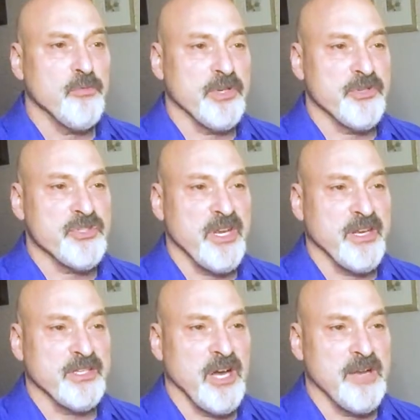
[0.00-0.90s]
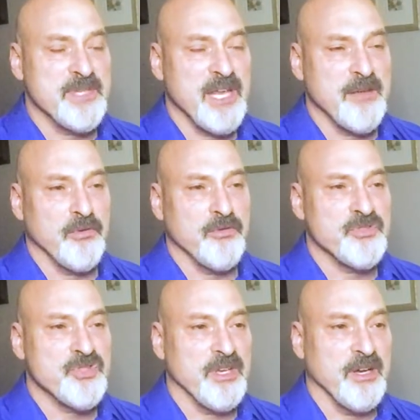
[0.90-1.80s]
when you're setting
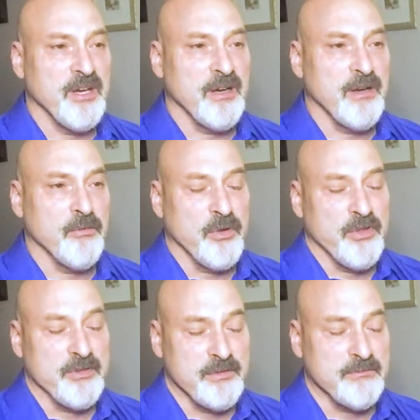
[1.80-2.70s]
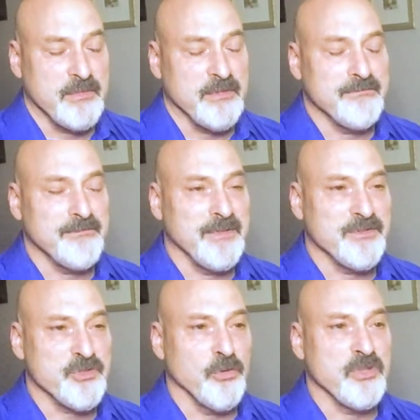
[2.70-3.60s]
timetables, when the
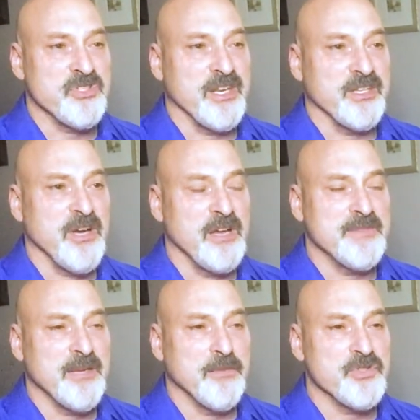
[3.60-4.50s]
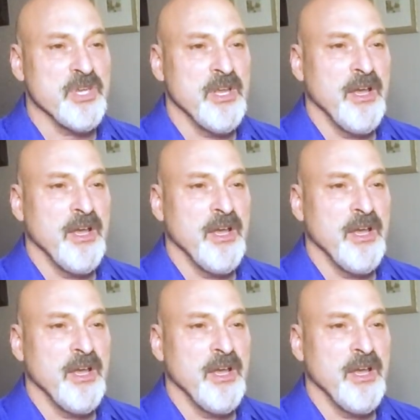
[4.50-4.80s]
school is setting timetables,